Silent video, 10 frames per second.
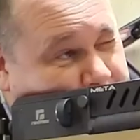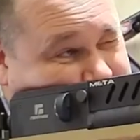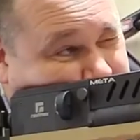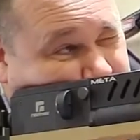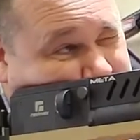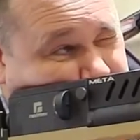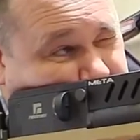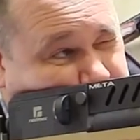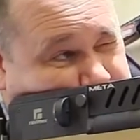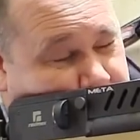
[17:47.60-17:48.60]
And see, what else
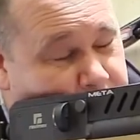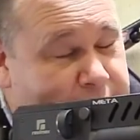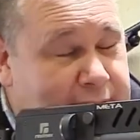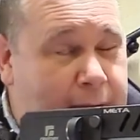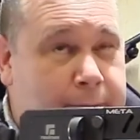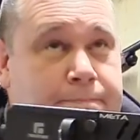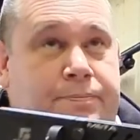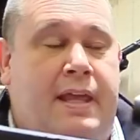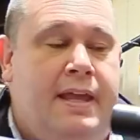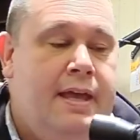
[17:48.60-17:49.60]
do we know? So
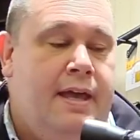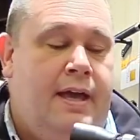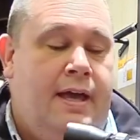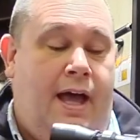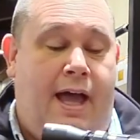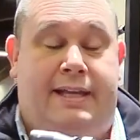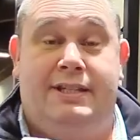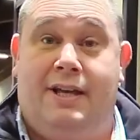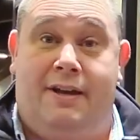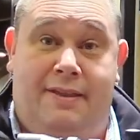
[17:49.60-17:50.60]
I can
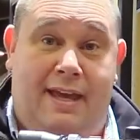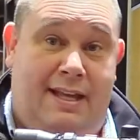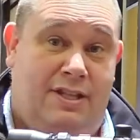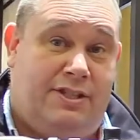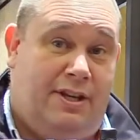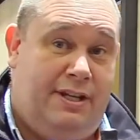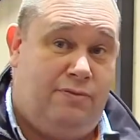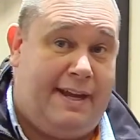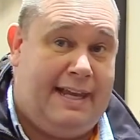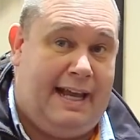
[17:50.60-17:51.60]
tell you that inside is
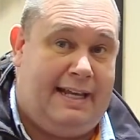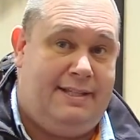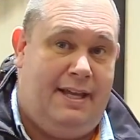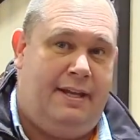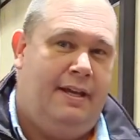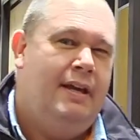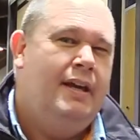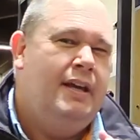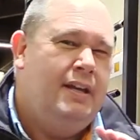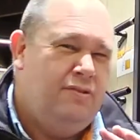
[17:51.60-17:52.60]
regulated,
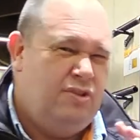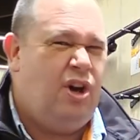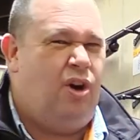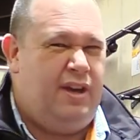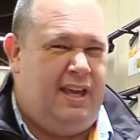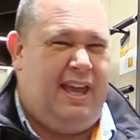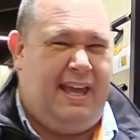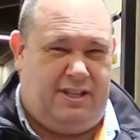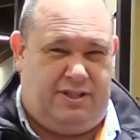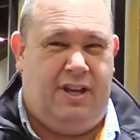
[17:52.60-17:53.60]
not
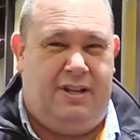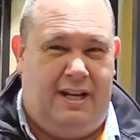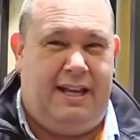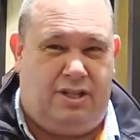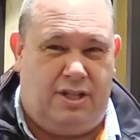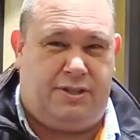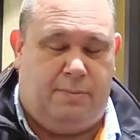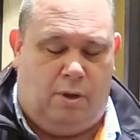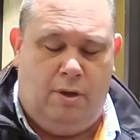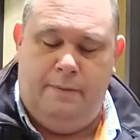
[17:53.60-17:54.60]
externally
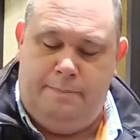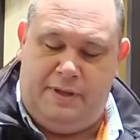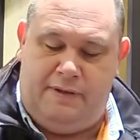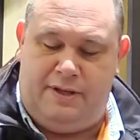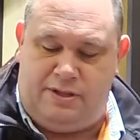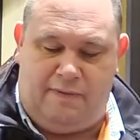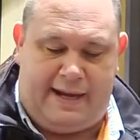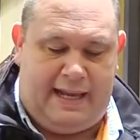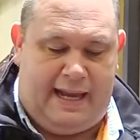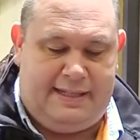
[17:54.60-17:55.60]
adjustable, but there is a
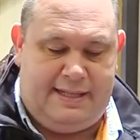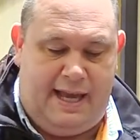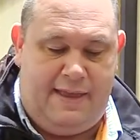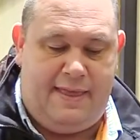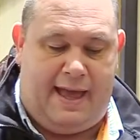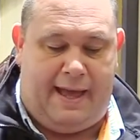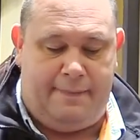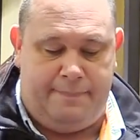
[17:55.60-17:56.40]
regulator in there.